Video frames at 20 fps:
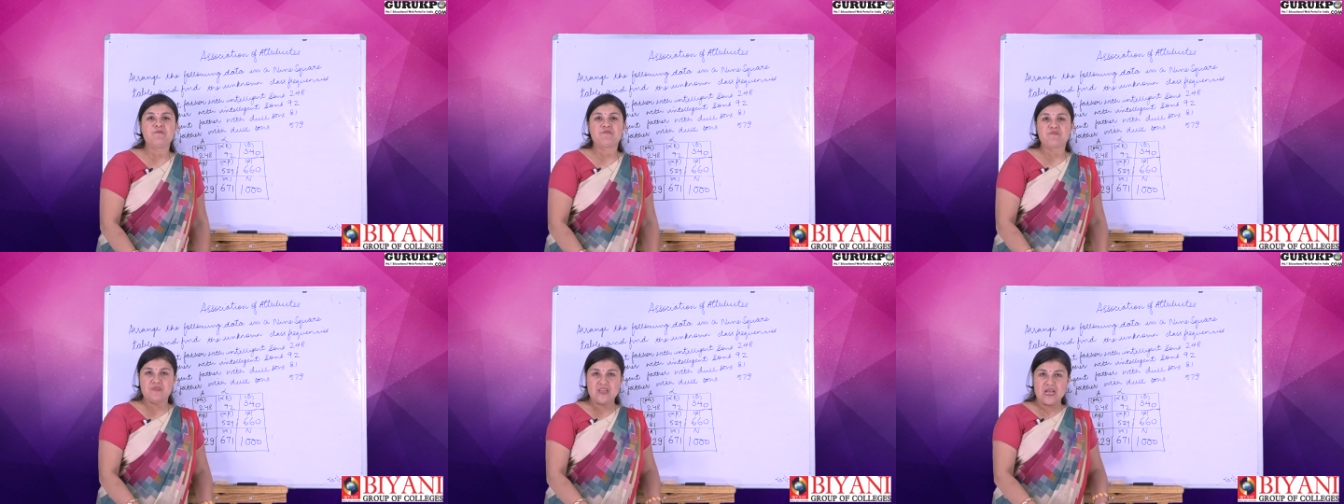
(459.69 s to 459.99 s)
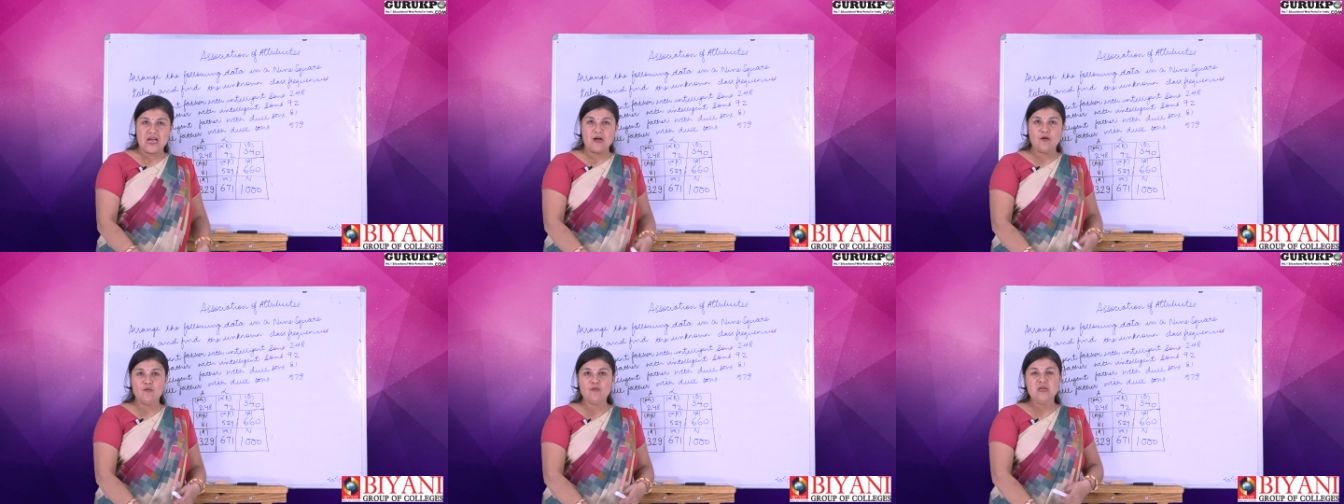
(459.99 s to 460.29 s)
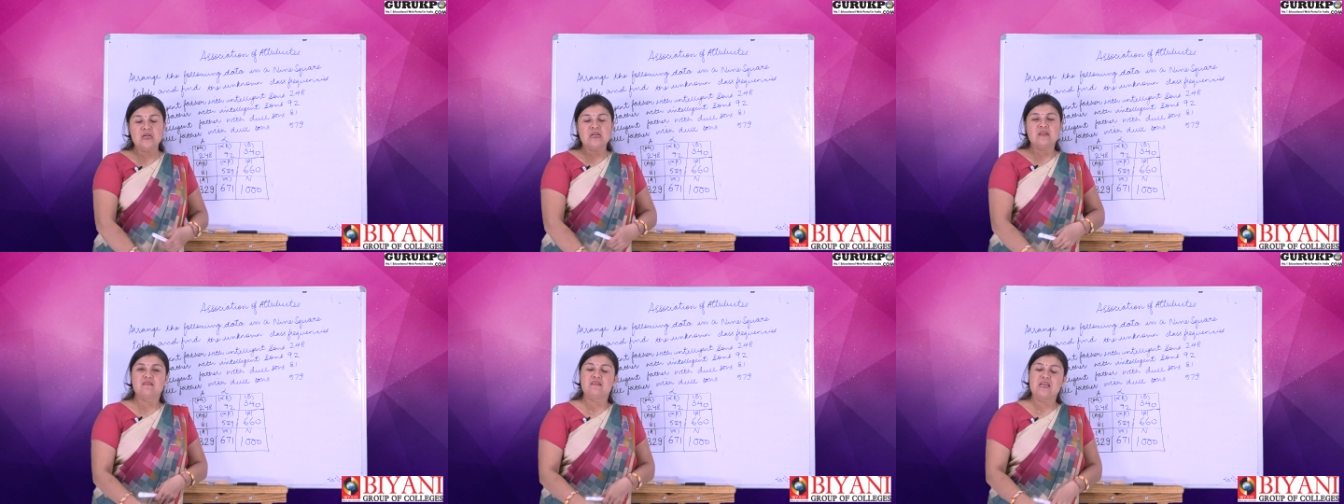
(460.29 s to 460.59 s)
Now,
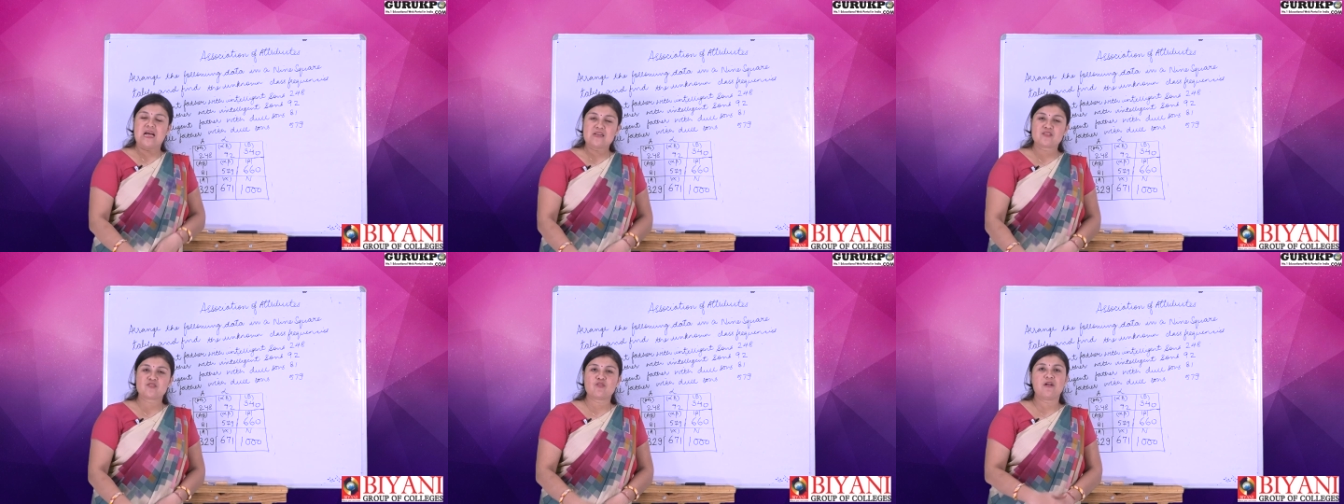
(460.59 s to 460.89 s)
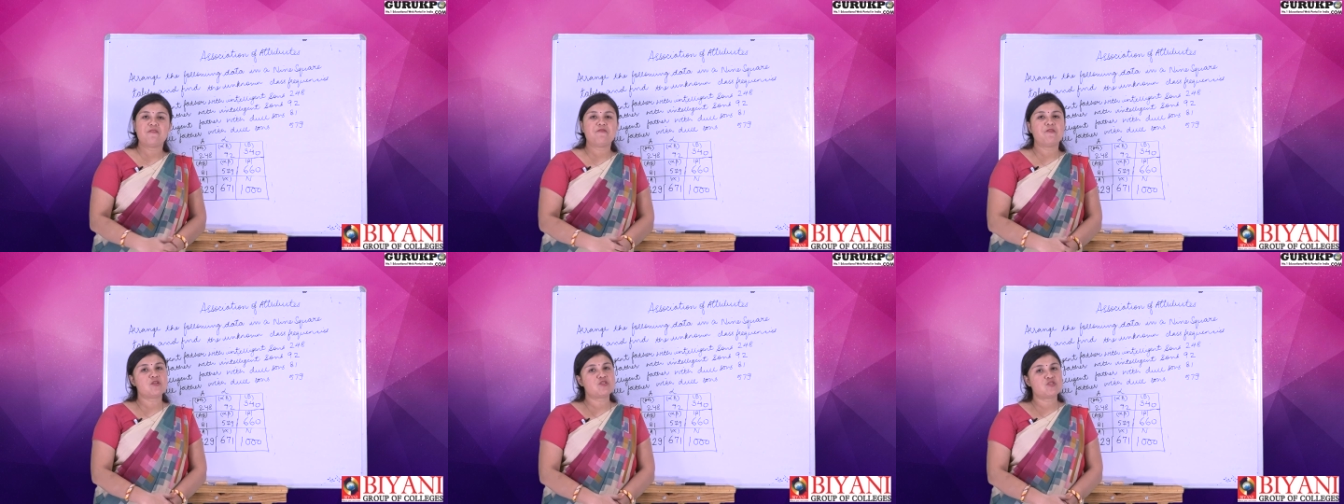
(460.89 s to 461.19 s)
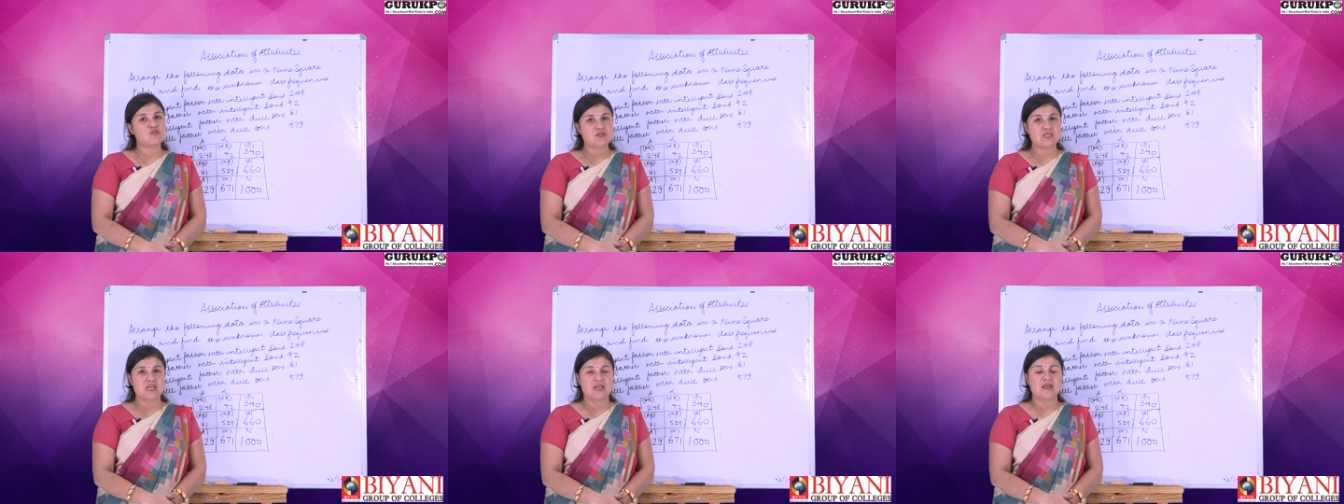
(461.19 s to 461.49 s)
that's all for
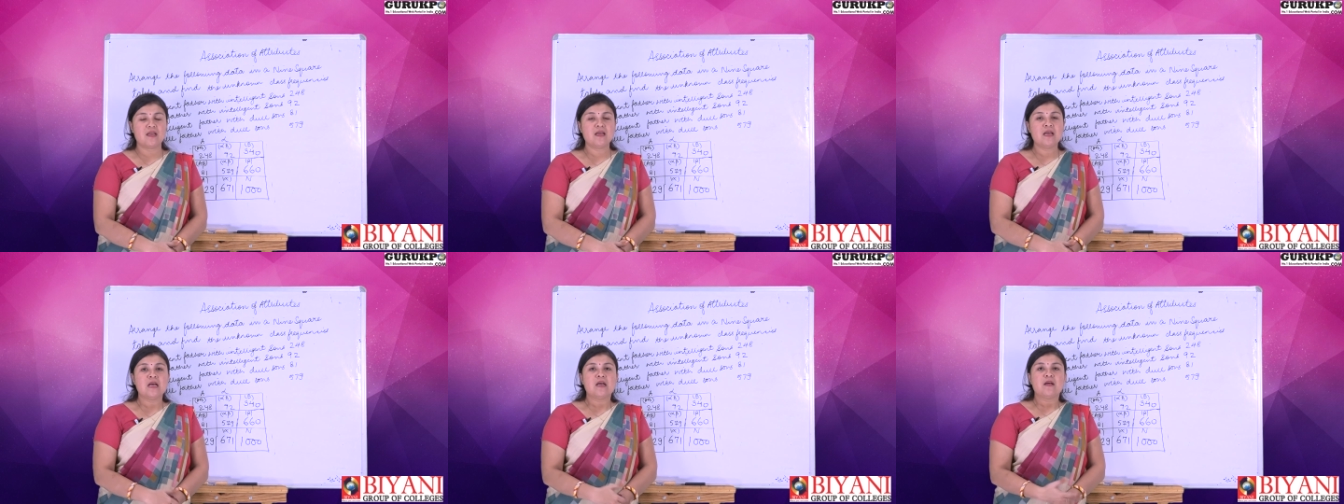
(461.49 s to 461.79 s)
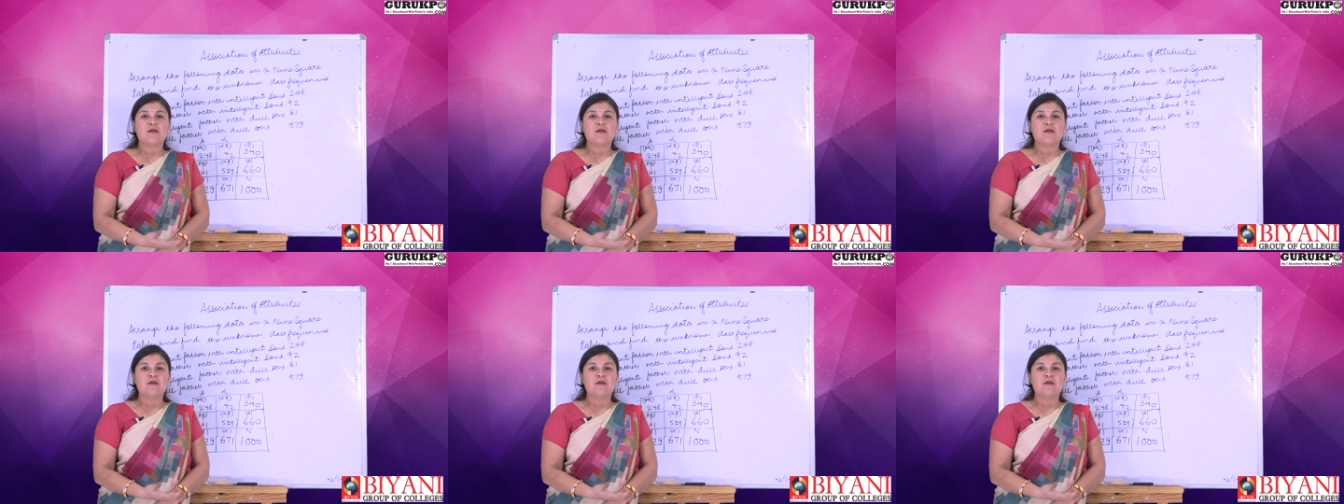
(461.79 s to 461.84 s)
today.